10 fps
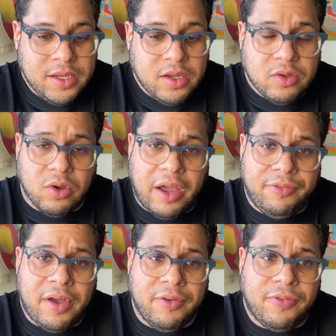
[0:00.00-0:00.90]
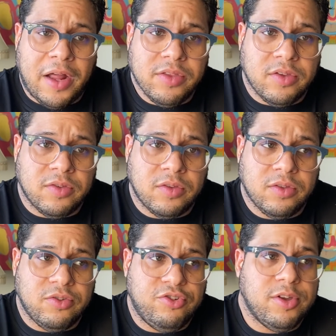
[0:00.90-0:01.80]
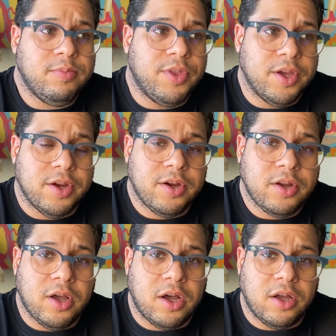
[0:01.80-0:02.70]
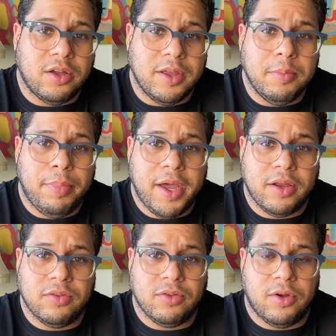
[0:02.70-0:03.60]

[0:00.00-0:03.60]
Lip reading: So I found this gym there, Impact